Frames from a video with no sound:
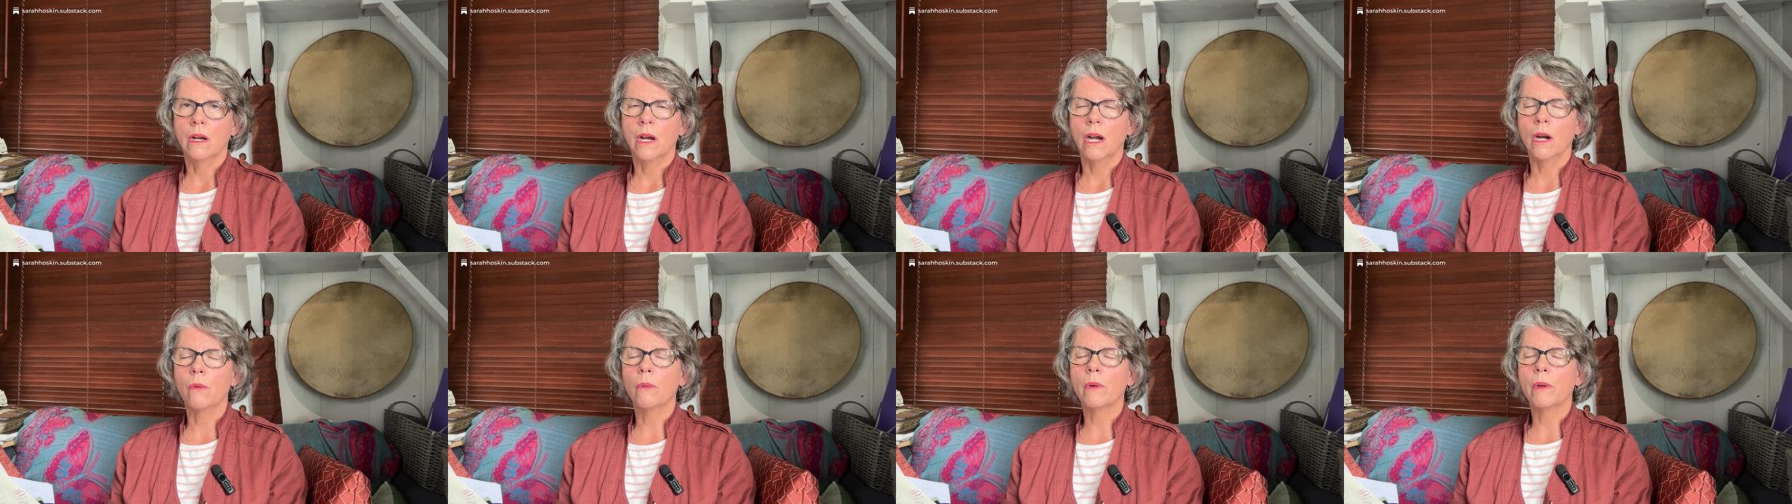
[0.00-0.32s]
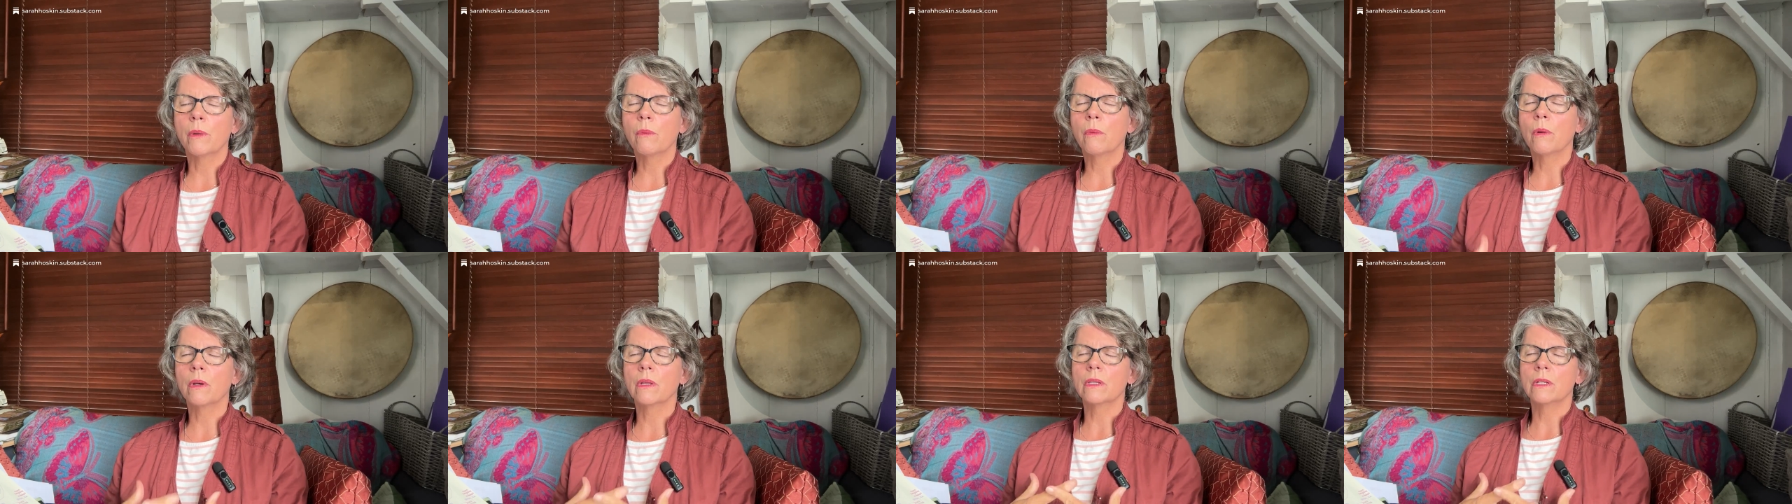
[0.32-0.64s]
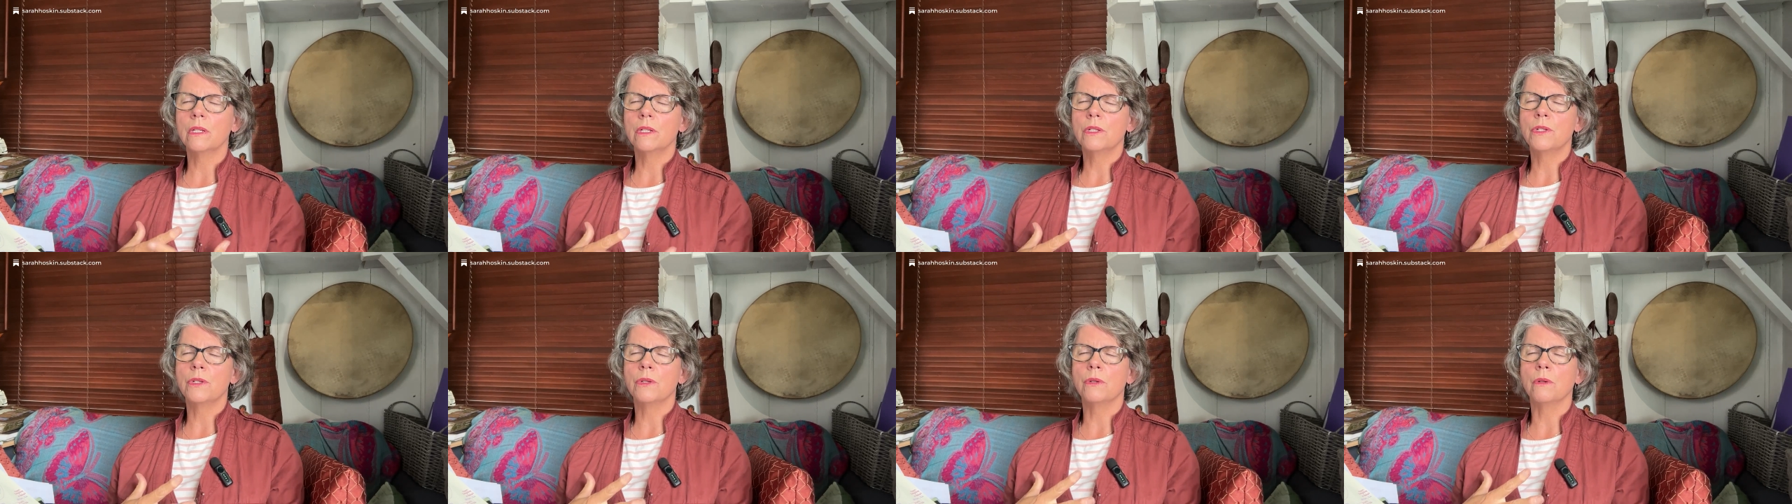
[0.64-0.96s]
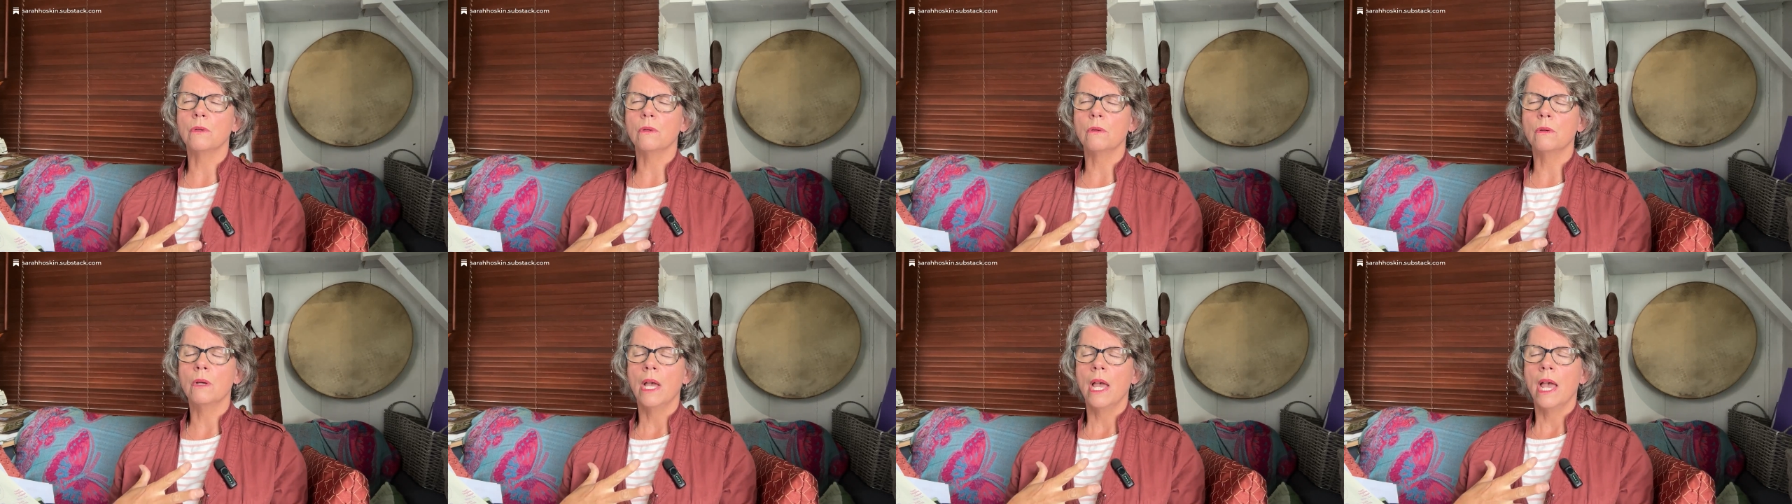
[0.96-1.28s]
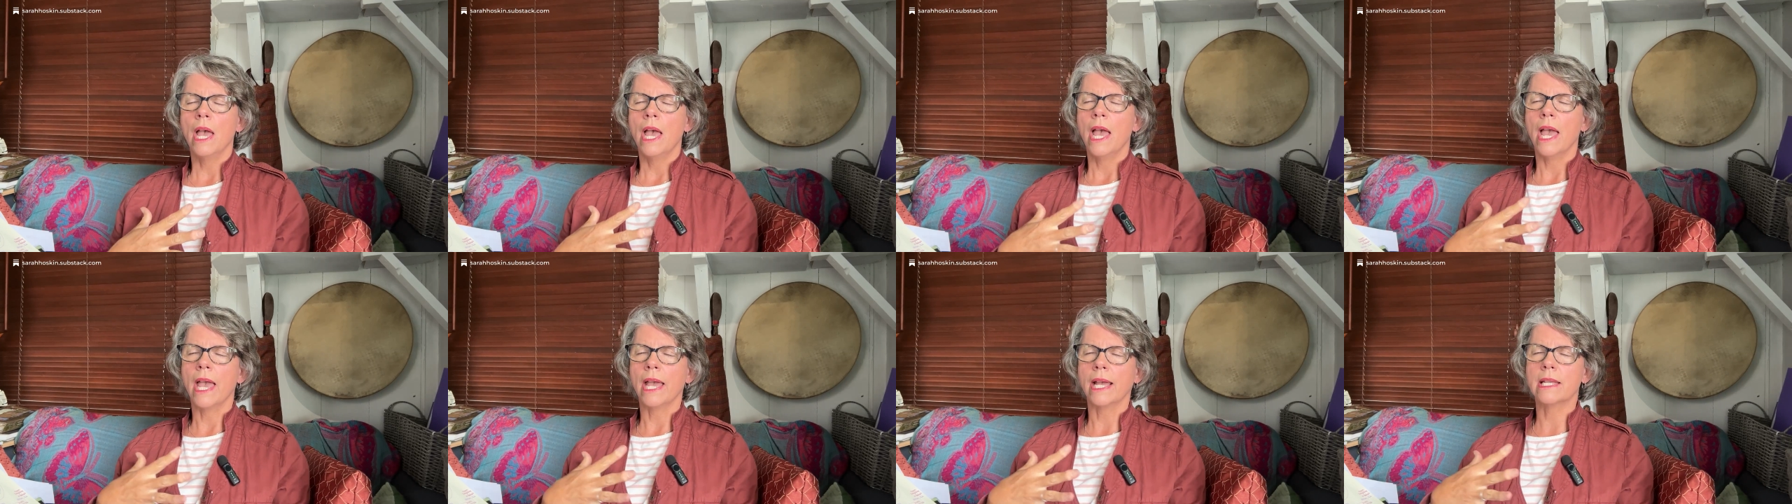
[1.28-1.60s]
Are we willing to
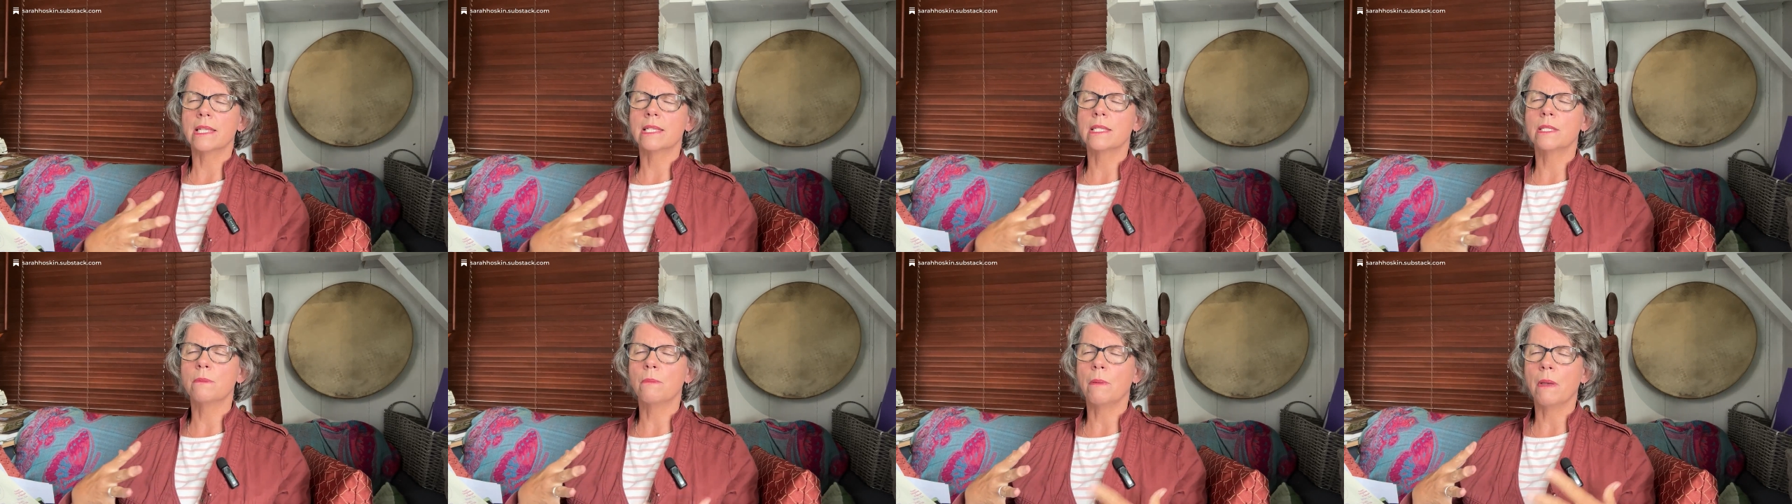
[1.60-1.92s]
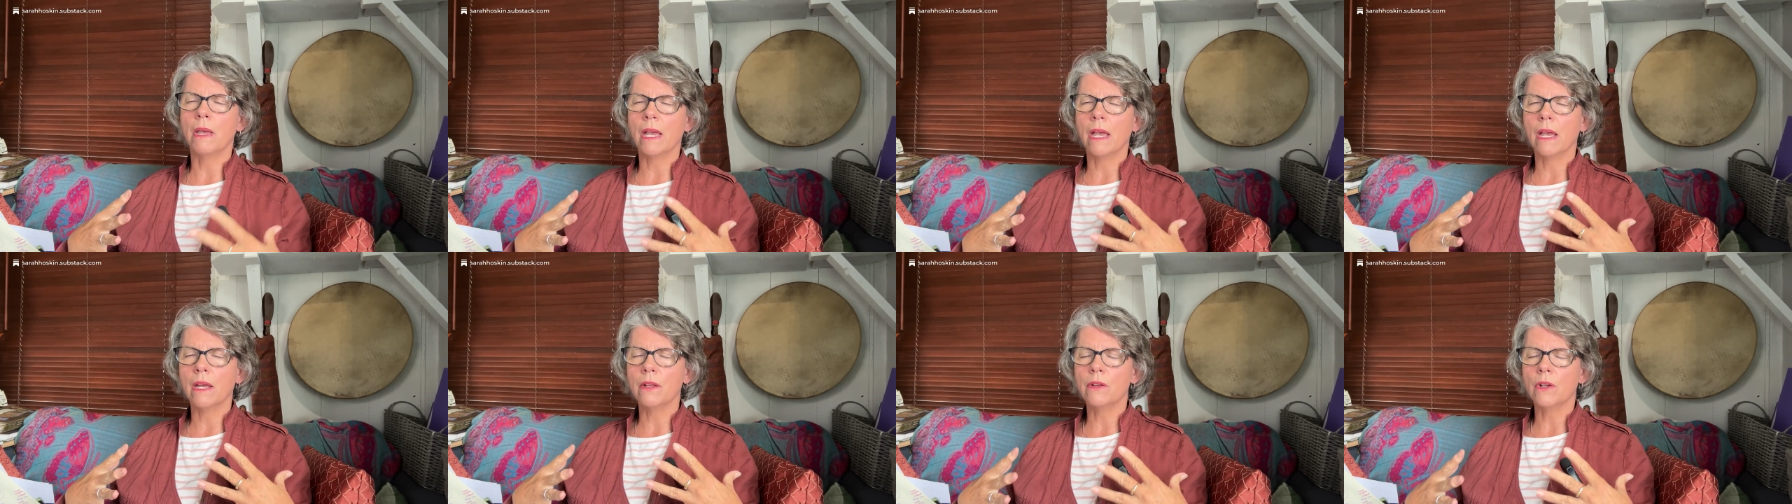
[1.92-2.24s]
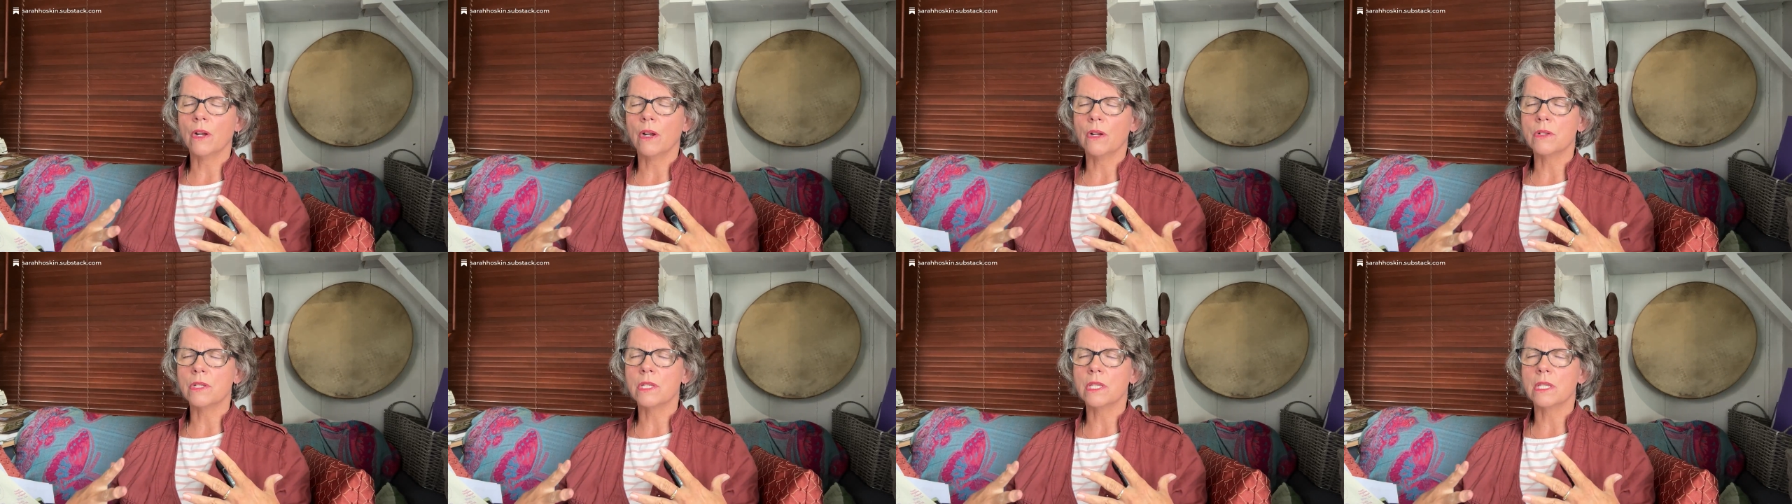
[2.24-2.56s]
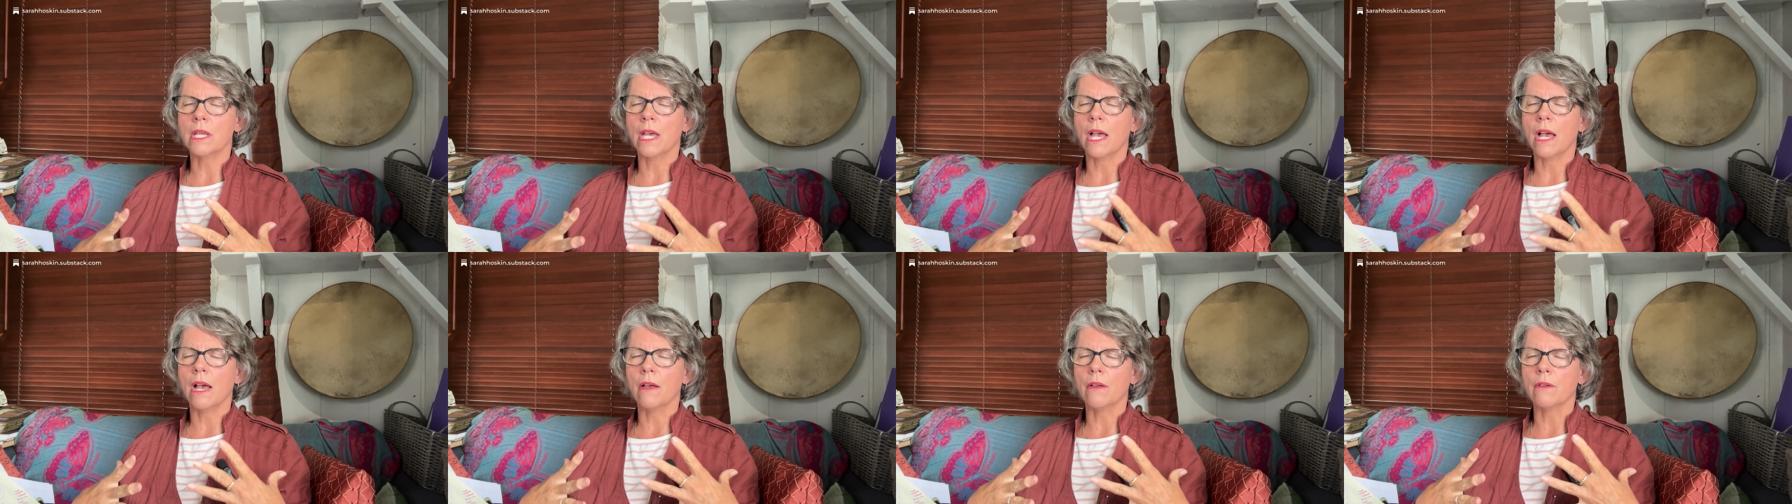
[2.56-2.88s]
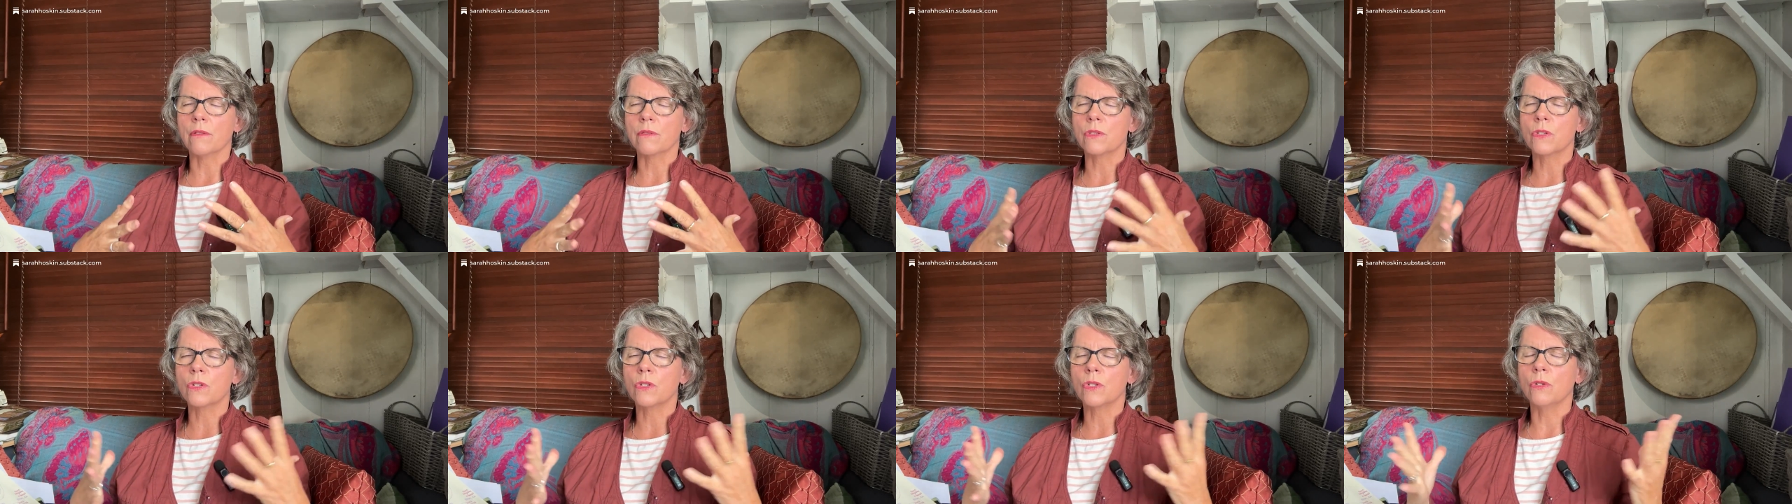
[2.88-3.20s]
expand
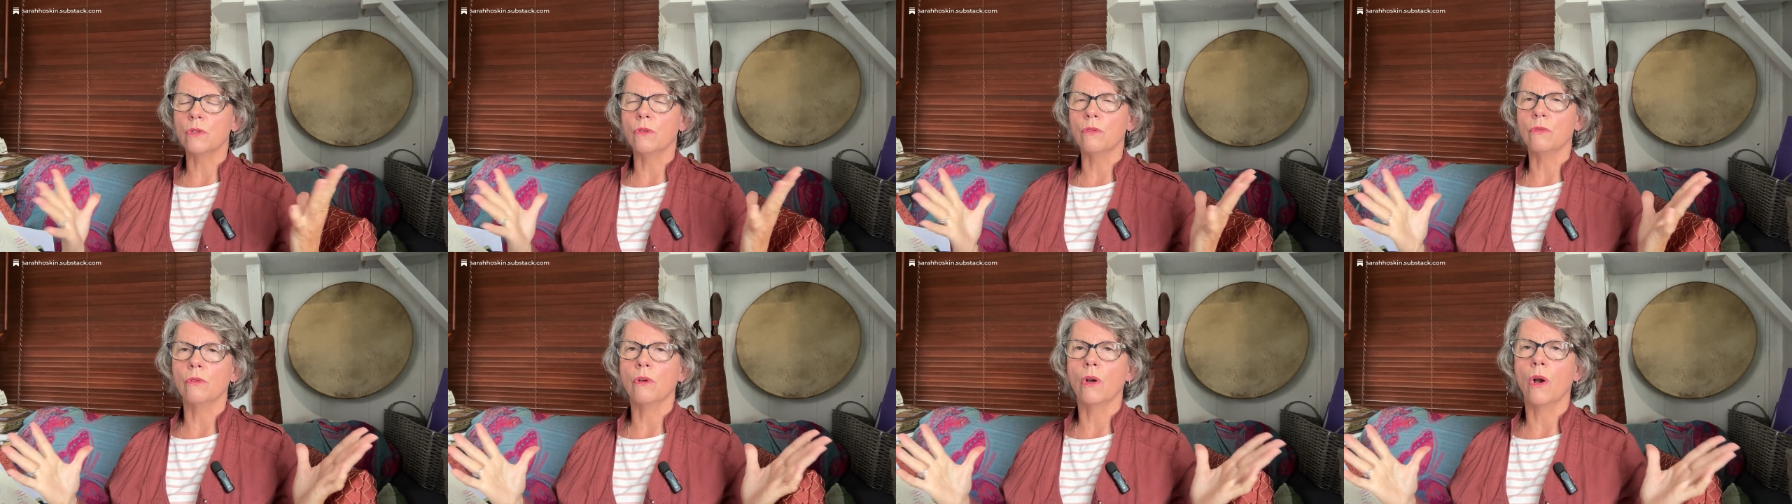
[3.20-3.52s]
ourselves, to